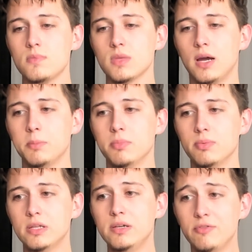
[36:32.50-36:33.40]
I
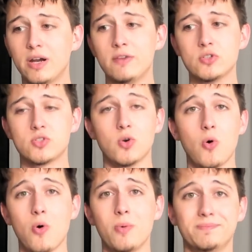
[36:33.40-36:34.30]
believe I have a
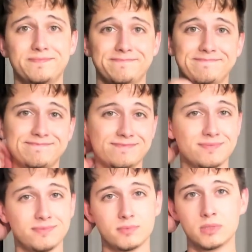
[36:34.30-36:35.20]
soul
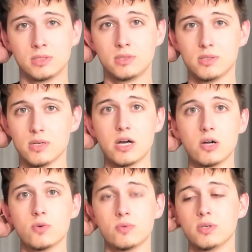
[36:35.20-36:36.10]
now,
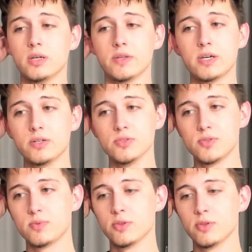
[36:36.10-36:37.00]
and that
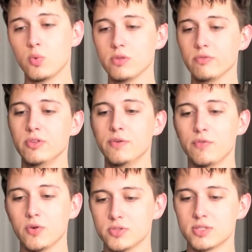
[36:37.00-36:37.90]
is one of the
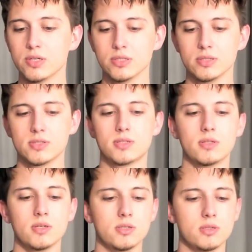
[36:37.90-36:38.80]
first things
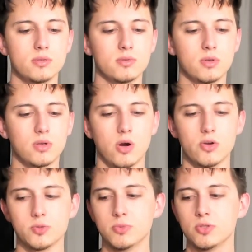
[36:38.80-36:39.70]
that
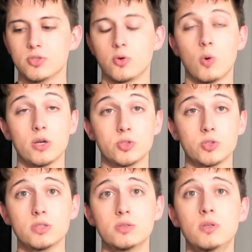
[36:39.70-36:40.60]
caused me to
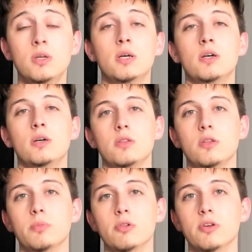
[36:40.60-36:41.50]
question the
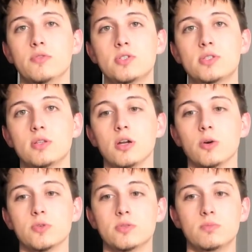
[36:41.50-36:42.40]
beliefs that I
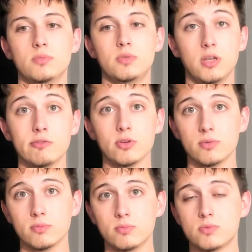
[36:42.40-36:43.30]
was
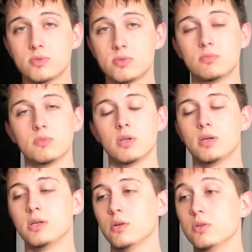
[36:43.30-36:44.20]
given
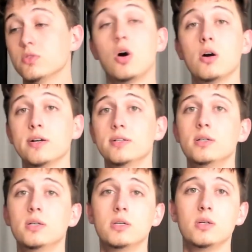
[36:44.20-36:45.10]
and taught
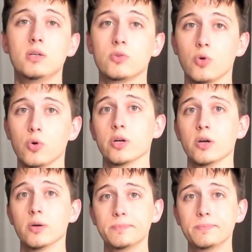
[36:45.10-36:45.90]
growing up.